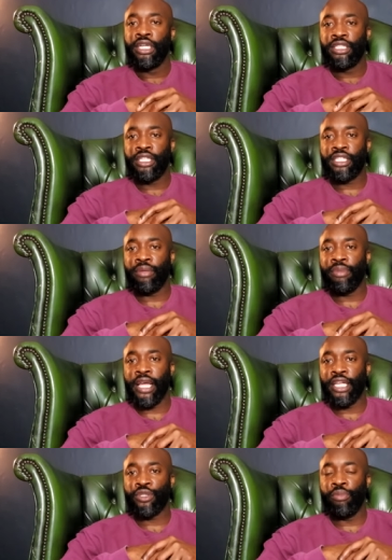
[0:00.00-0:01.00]
Jessica
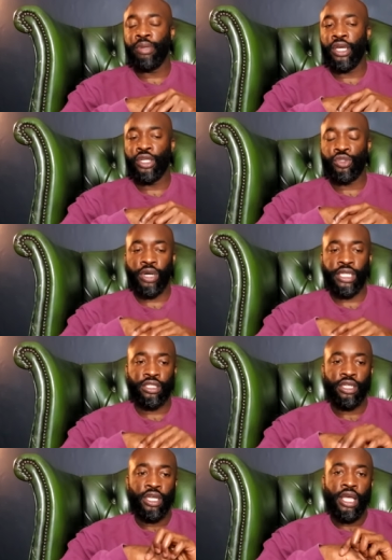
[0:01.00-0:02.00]
McCaskill beat her
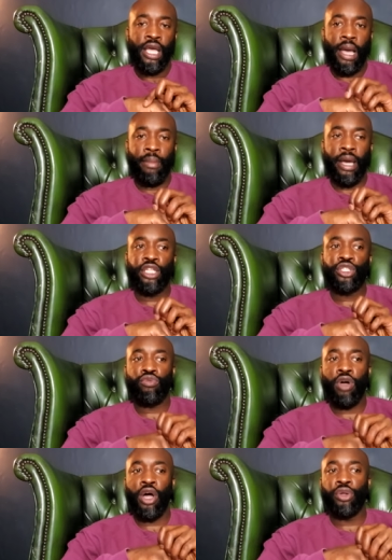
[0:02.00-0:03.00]
twice. Amanda
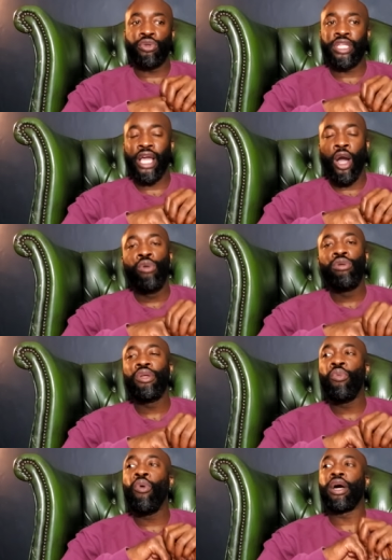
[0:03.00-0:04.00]
Serrano is the
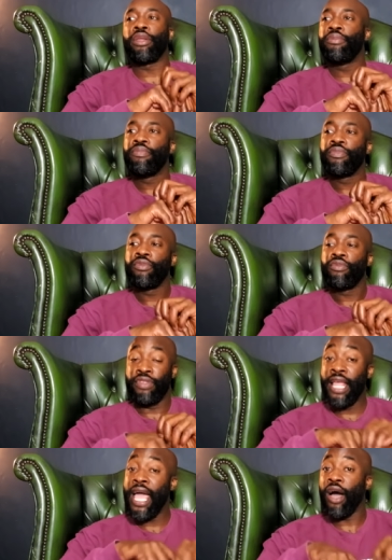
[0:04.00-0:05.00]
only one
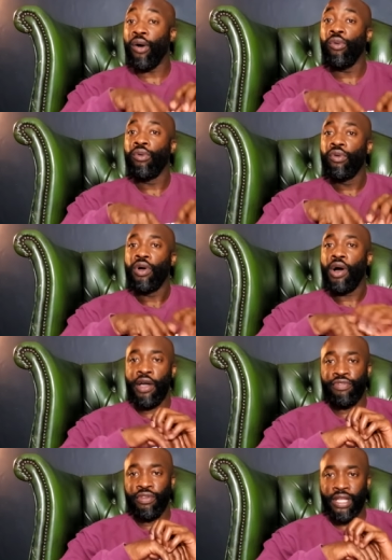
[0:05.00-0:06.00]
now.
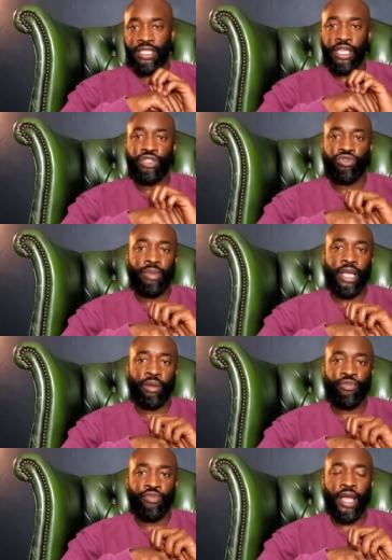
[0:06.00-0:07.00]
I think that's a
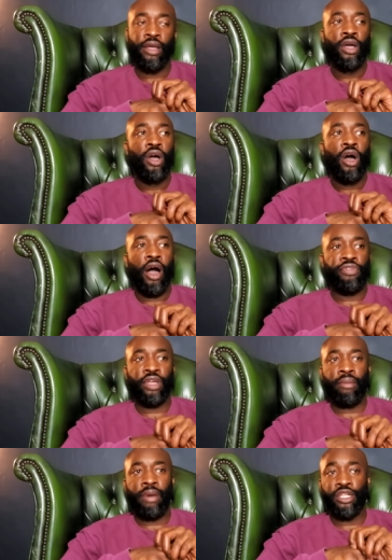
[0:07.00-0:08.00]
history-making fight. I
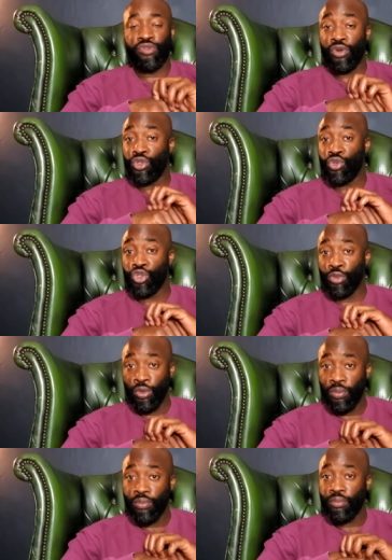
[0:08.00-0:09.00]
think Amanda Serrano is too
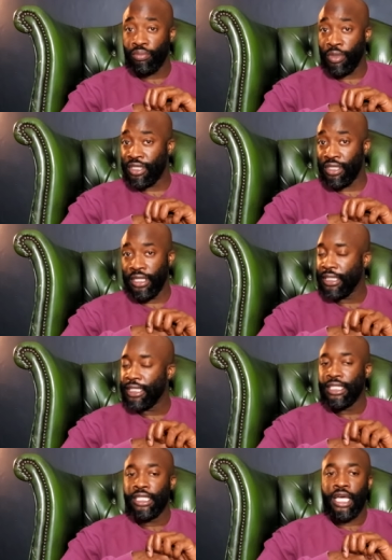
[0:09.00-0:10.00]
small, personally.
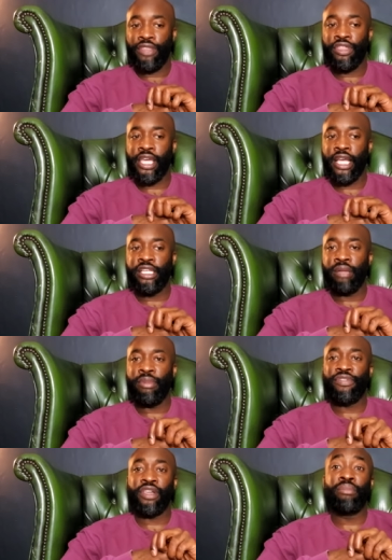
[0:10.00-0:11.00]
I think Katie Taylor
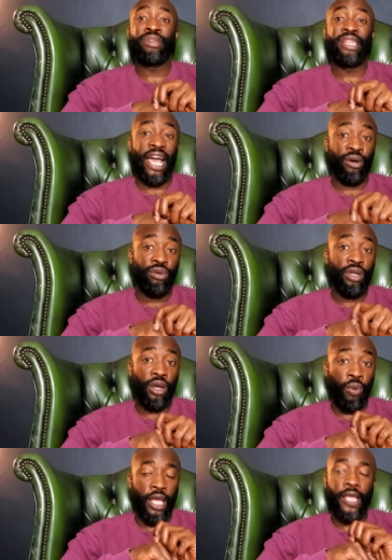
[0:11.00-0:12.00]
might have to come down
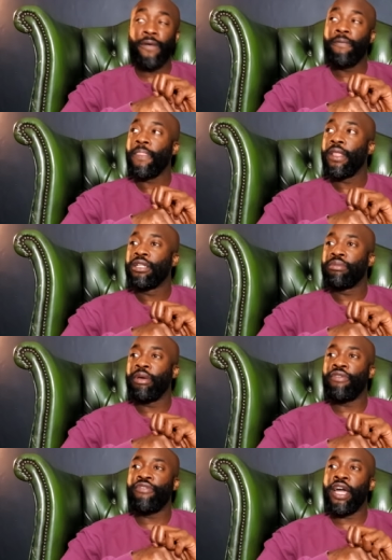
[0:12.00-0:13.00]
a weight to
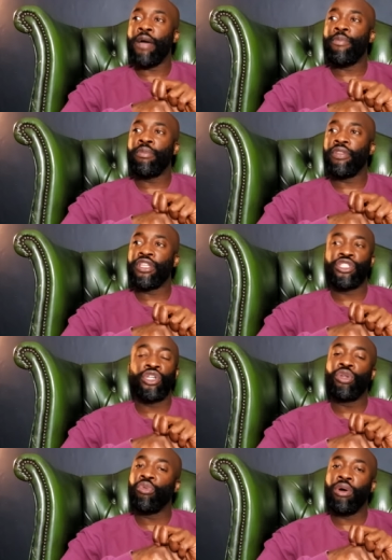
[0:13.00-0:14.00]
make that fight happen, but that's
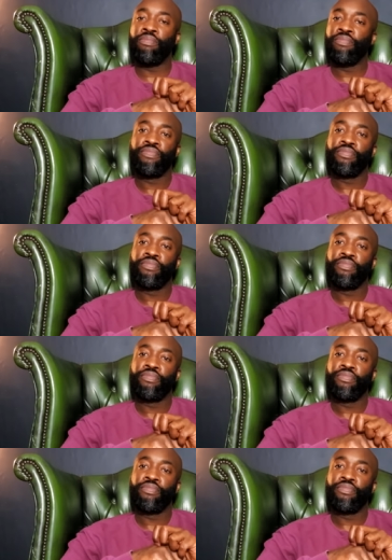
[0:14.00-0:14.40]
the only one.